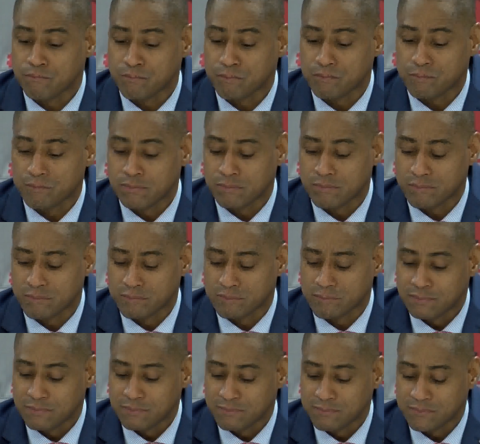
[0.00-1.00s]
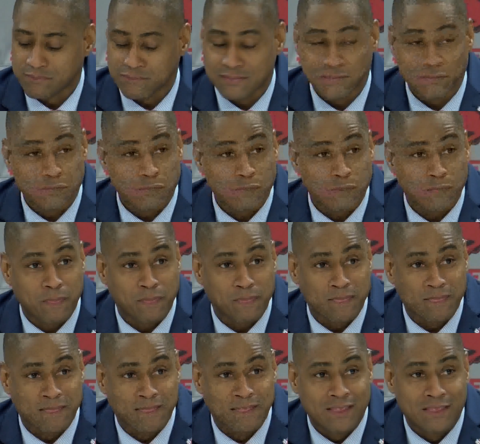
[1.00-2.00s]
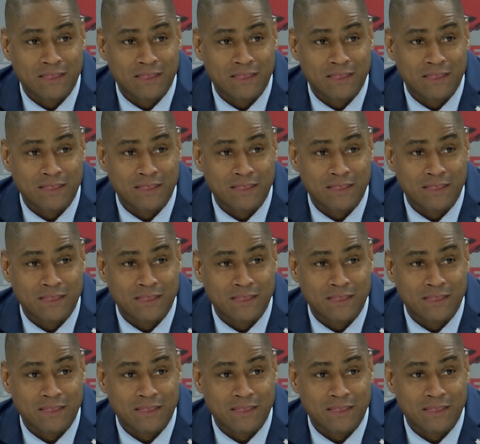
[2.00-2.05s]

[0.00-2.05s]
What you thought of his performance from Arkansas?